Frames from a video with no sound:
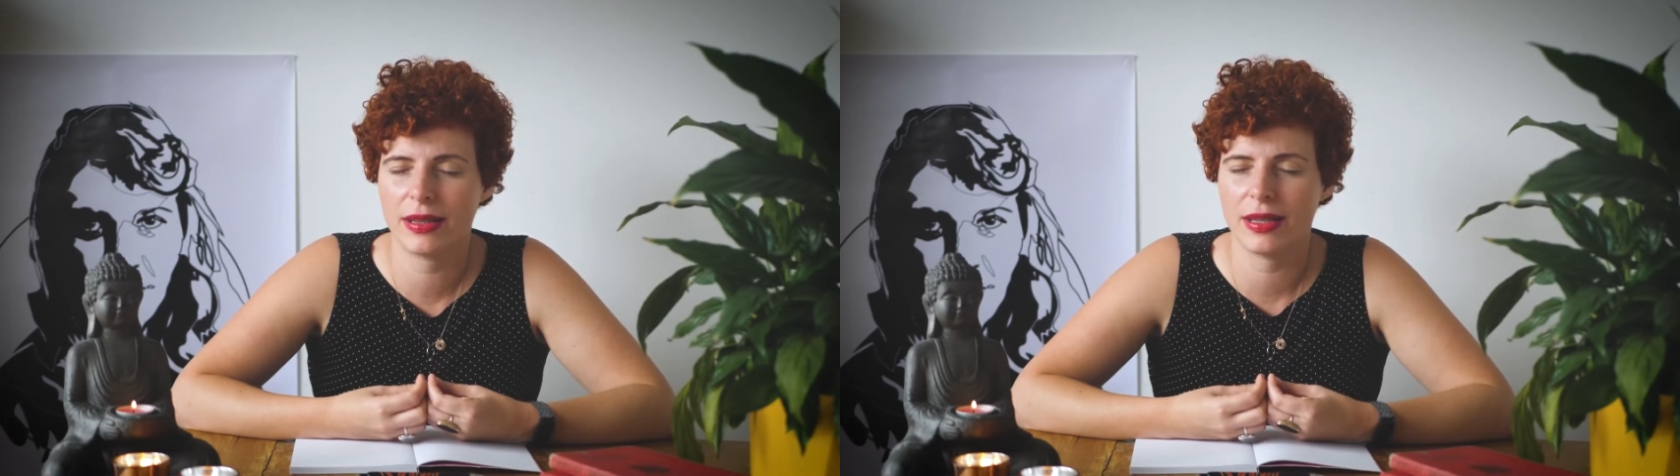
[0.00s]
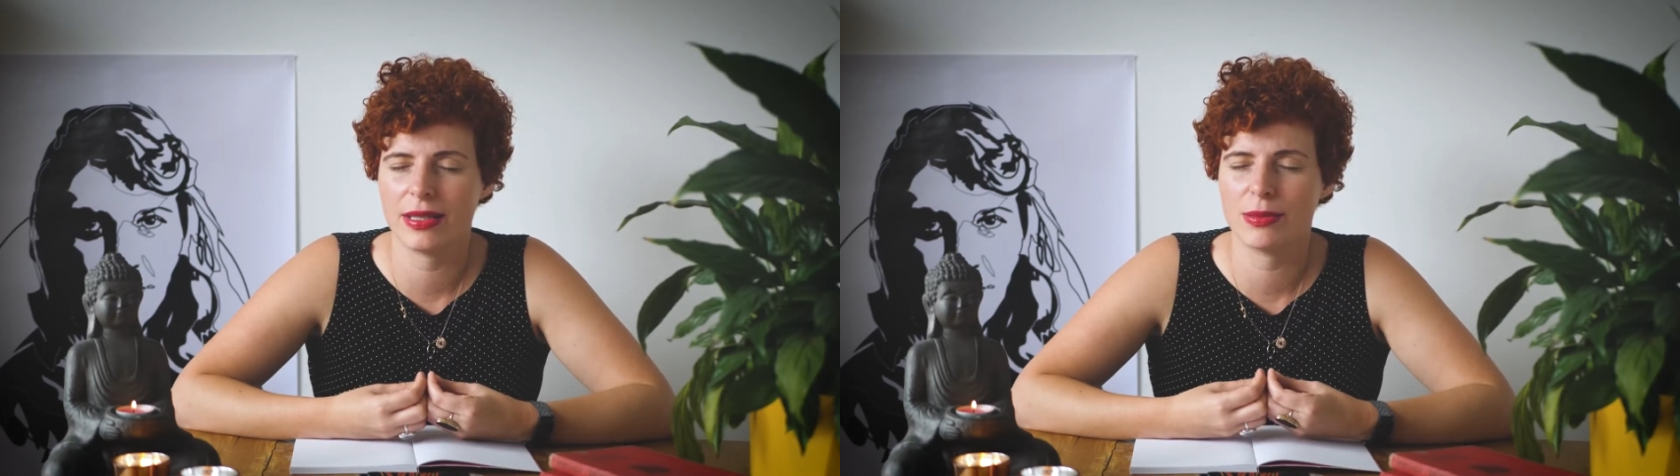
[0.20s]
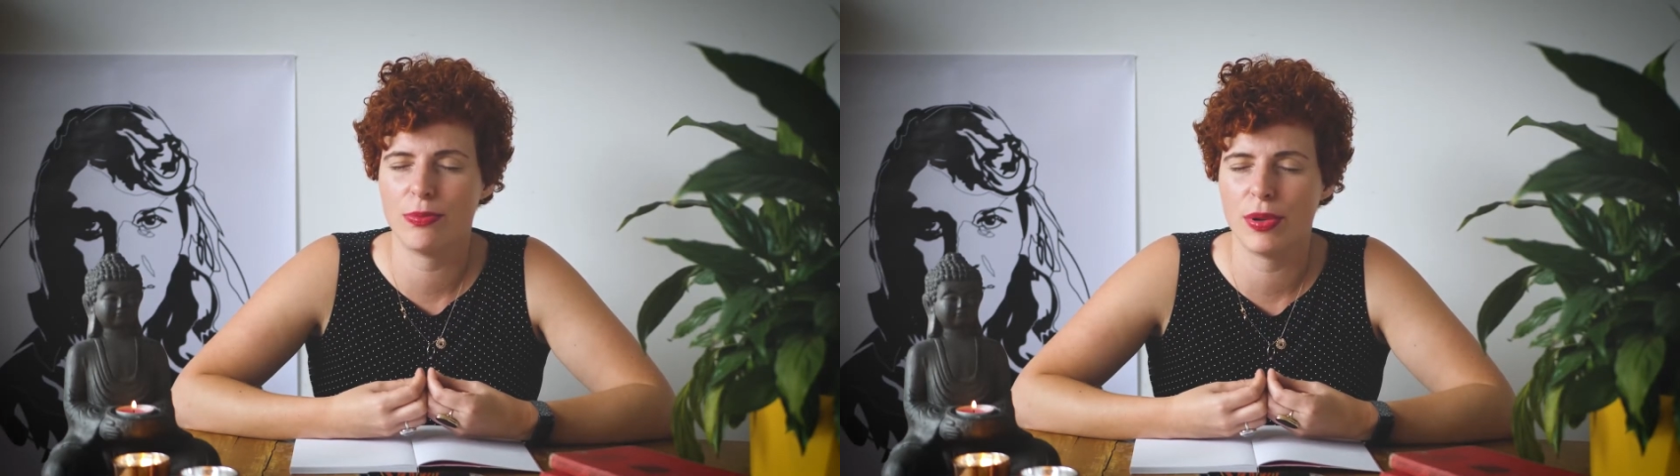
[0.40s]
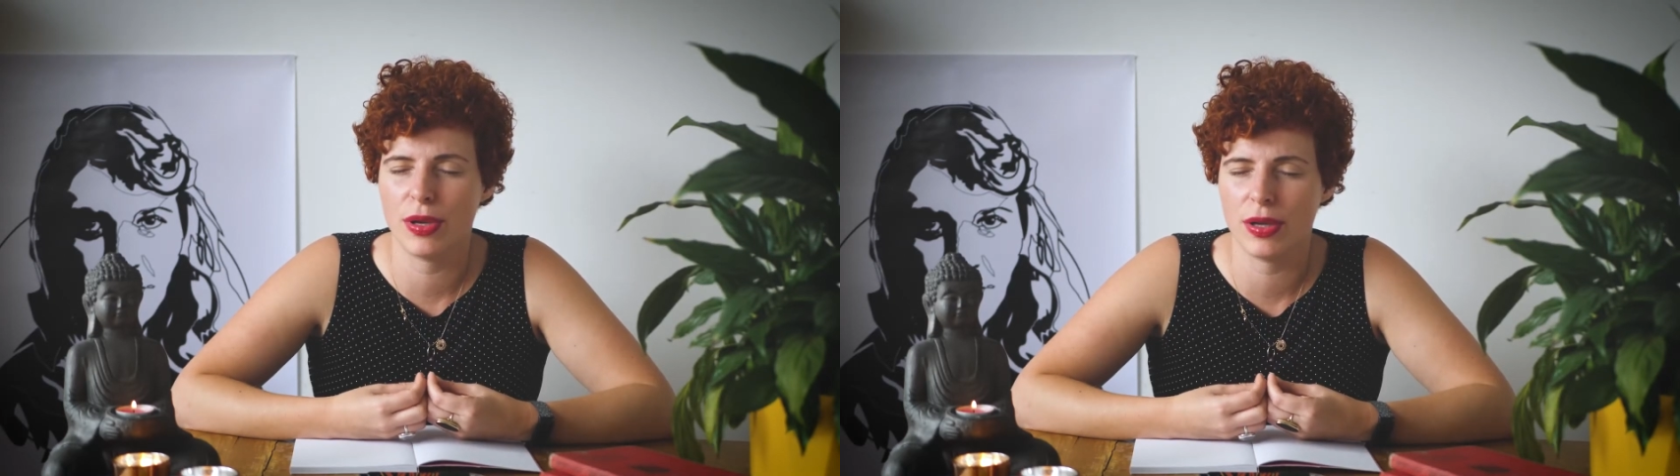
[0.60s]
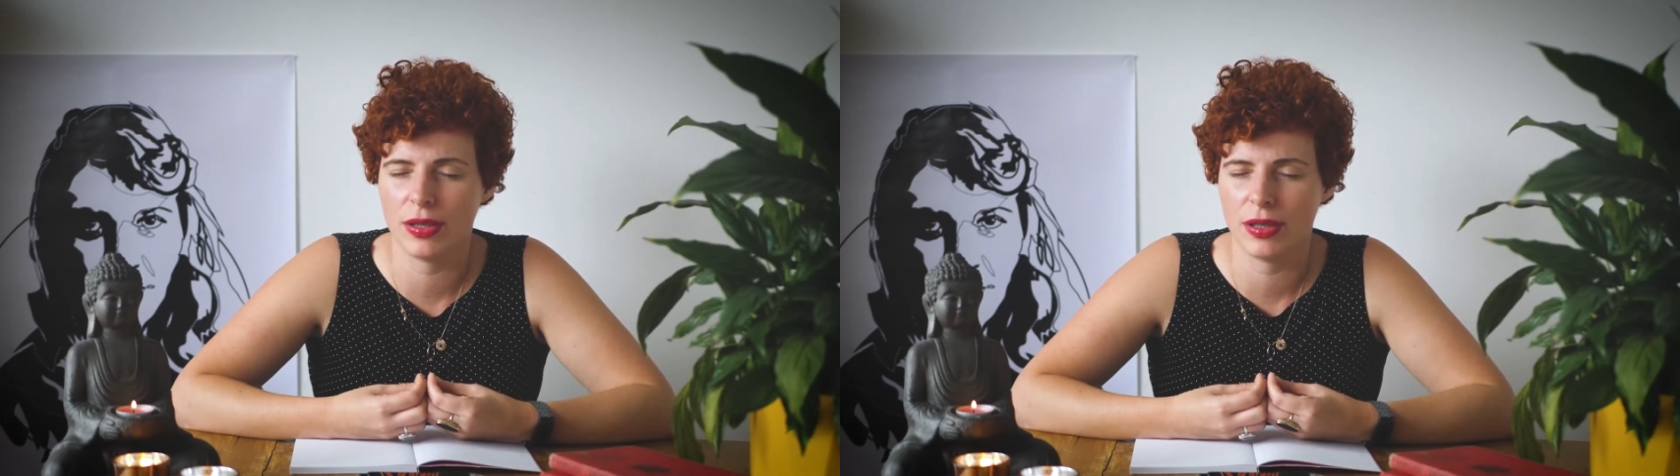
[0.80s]
this
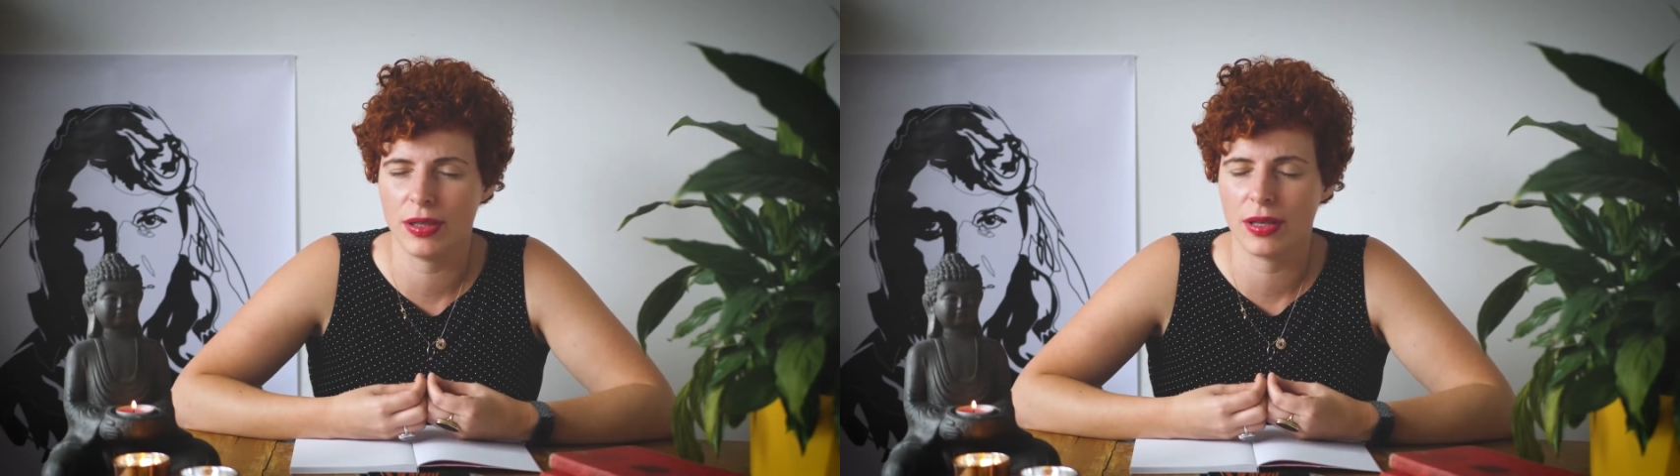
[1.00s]
burden